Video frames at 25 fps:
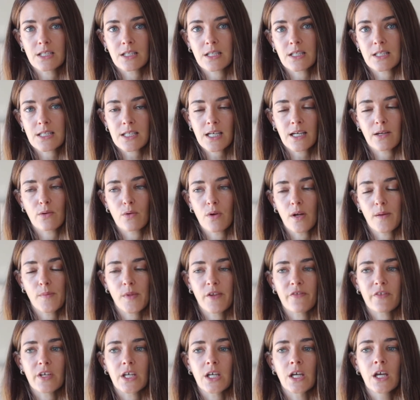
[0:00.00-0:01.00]
the state where I'm
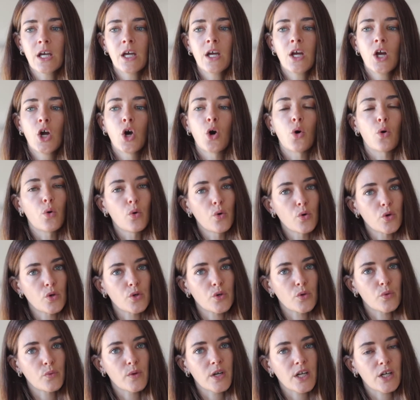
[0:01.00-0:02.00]
living,
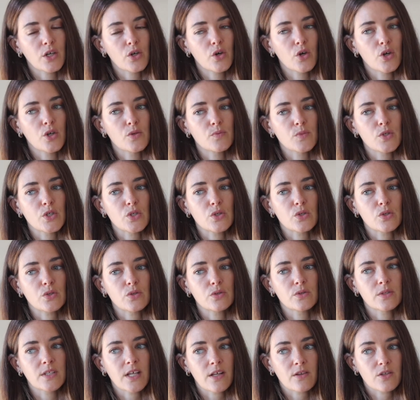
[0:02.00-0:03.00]
or when I got home to
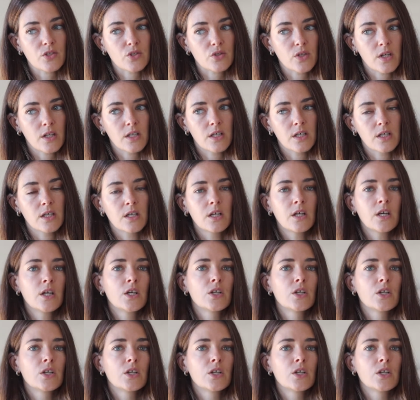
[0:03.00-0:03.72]
South Australia.